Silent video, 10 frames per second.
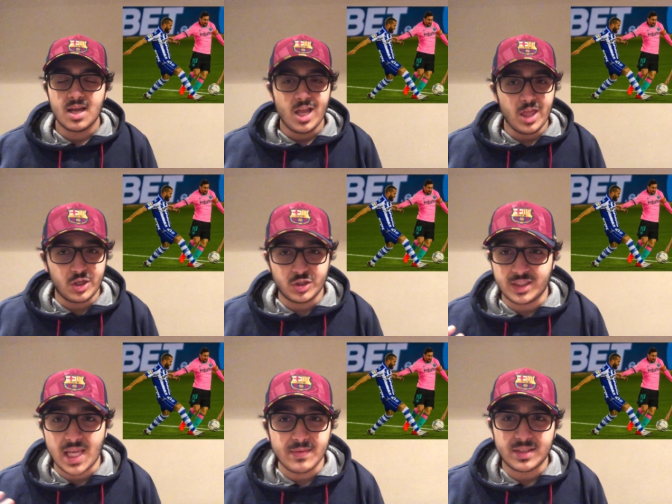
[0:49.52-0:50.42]
and just
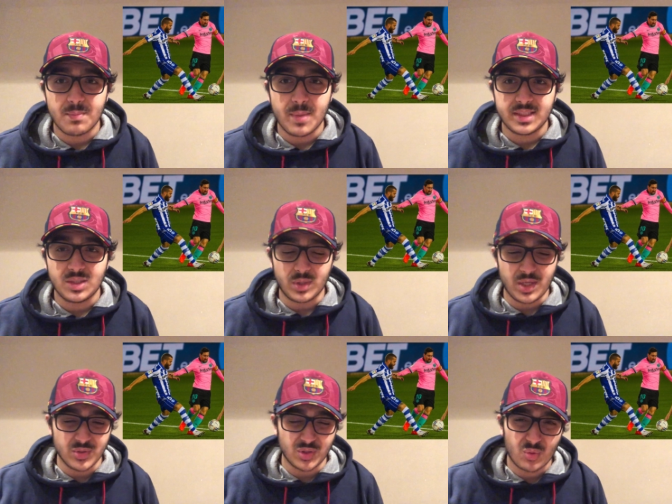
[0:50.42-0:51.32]
gave it to Messi when he
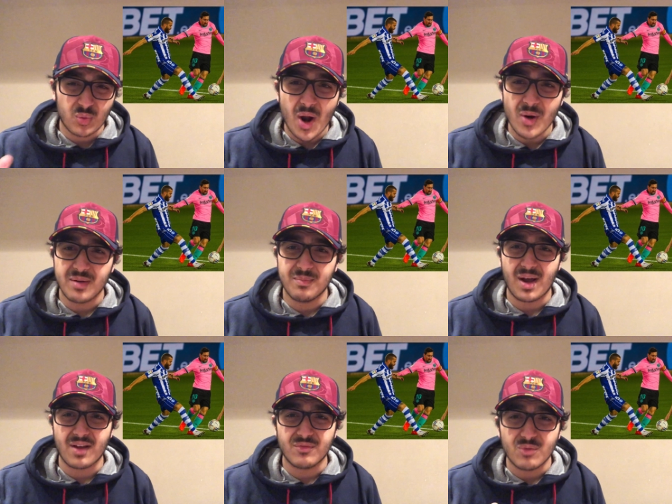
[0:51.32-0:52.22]
was crowded
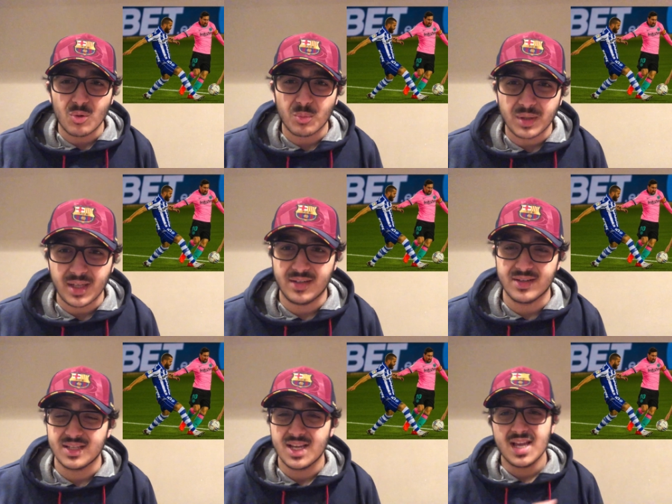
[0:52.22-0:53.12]
by 4 players
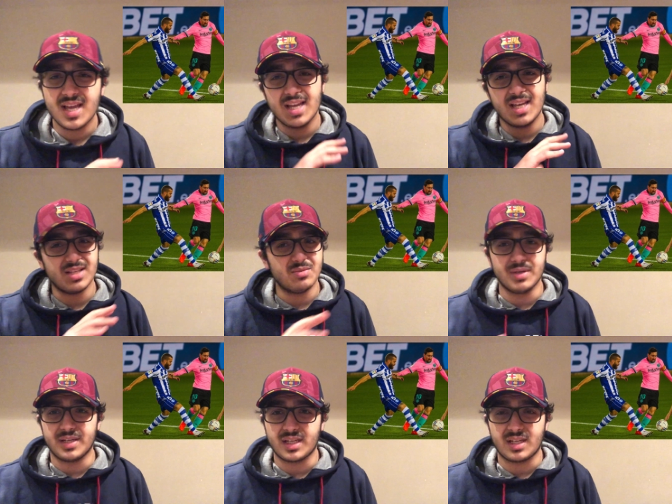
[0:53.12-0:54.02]
is
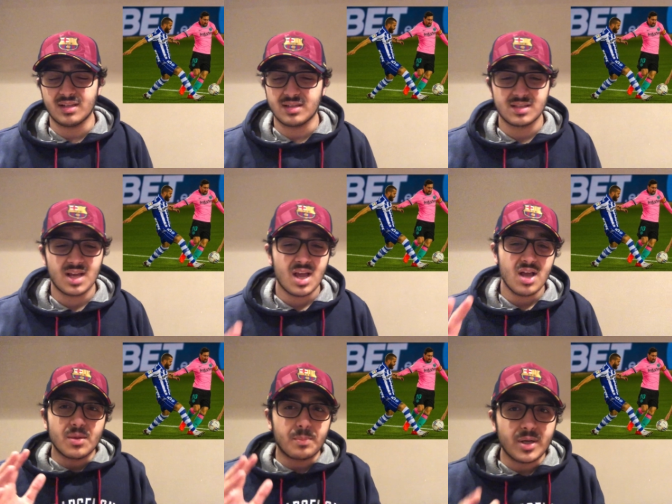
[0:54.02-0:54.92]
ridiculous.
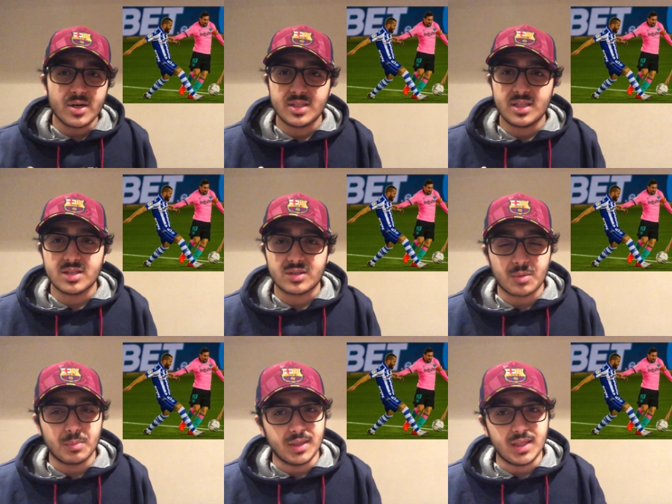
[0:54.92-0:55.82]
The players need to start
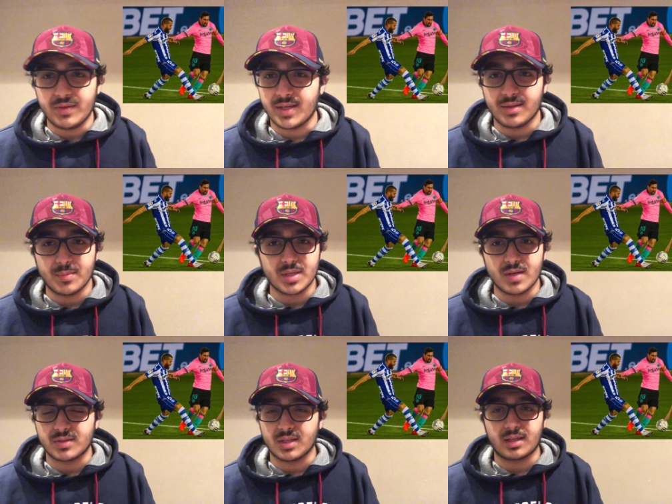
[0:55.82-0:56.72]
believing in
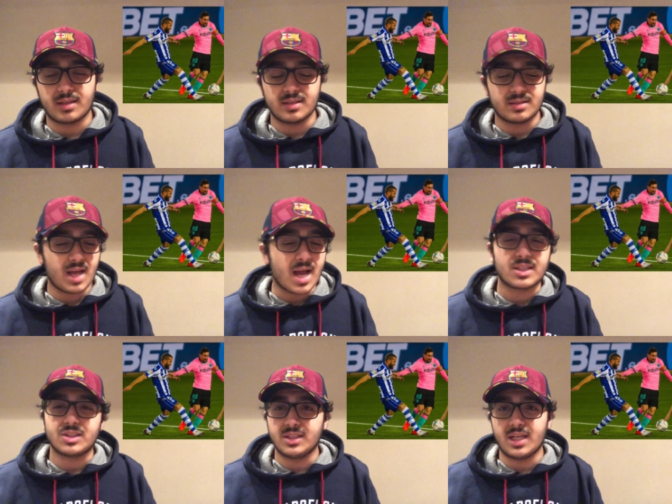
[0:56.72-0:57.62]
themselves. Like, it's
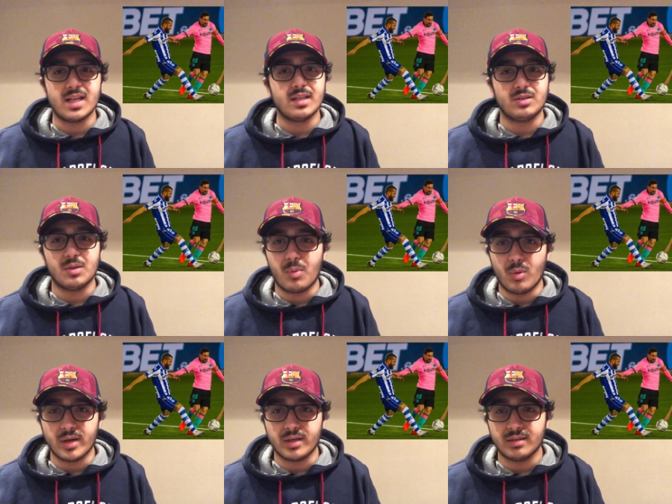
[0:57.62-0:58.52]
actually getting to the
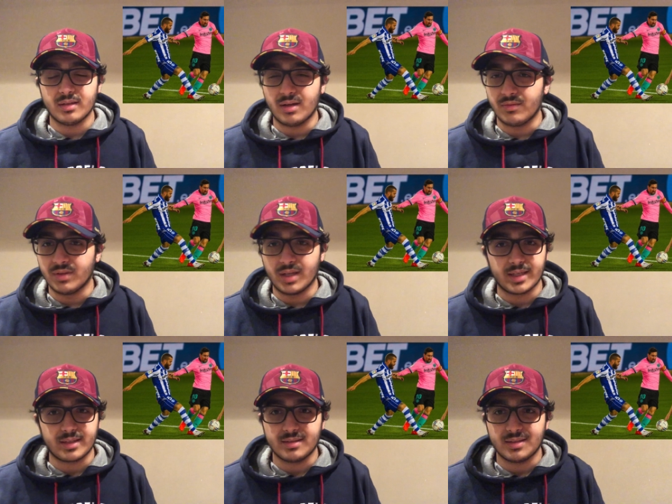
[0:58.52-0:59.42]
point of
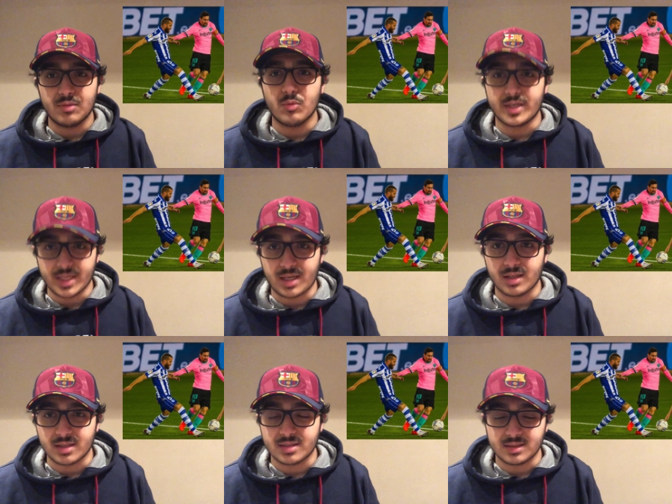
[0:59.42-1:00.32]
like
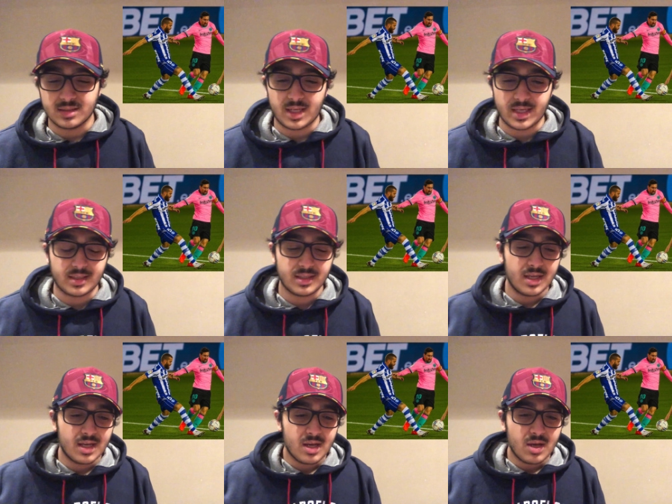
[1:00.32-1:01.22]
ridiculous. Like,
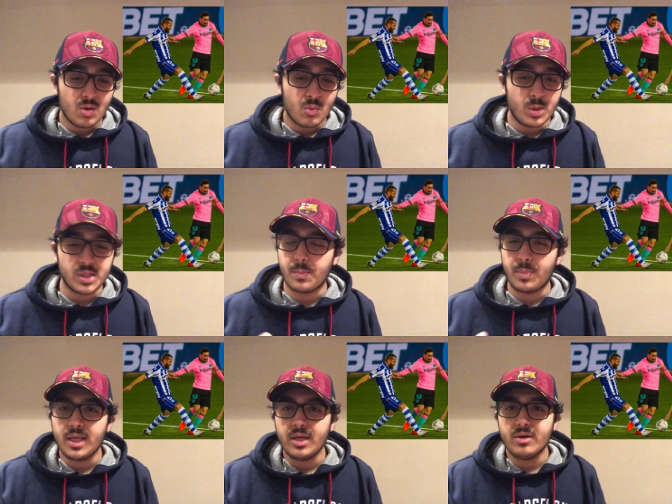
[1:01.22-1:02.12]
when a
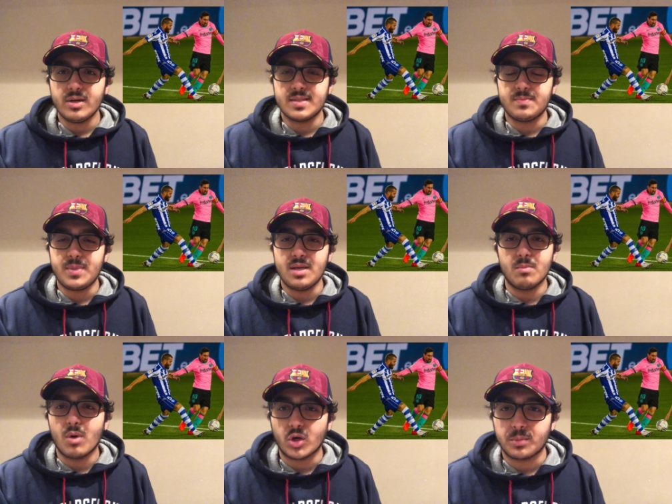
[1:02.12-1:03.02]
player is being
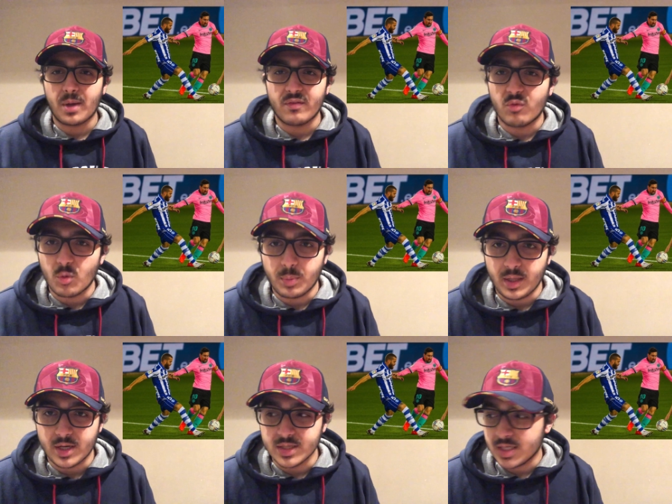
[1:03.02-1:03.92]
marked by 4
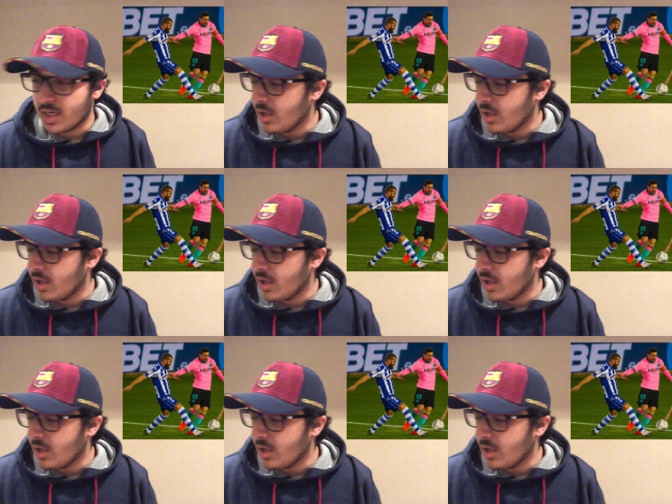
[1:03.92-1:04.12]
players and another